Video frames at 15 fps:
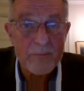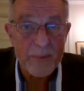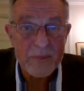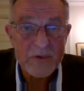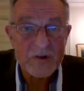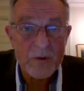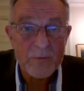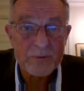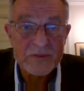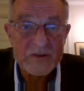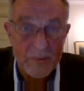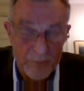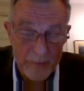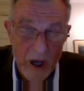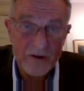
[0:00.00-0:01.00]

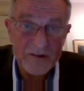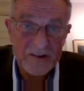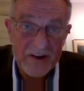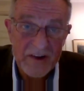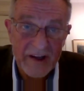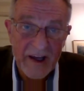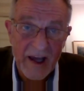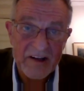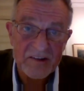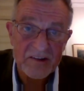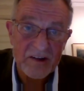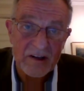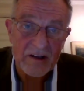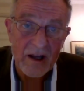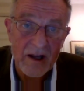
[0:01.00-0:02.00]
bolster the case
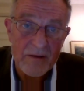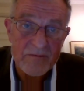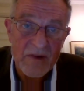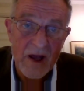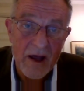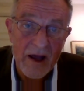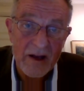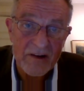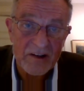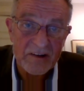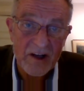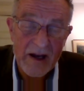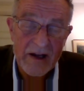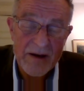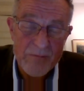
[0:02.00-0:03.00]
that a
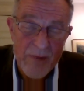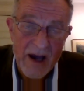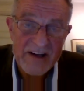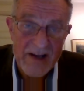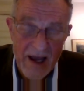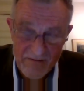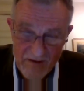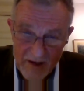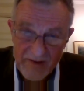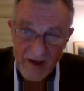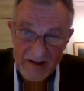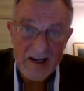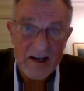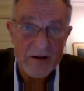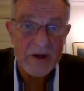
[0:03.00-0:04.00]
detainee might have that
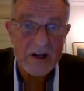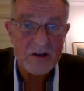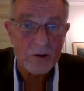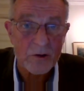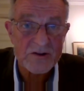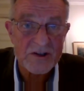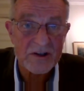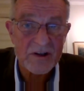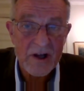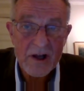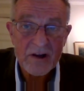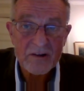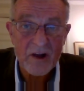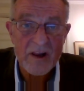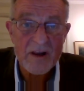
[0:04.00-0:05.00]
he had been tortured. So the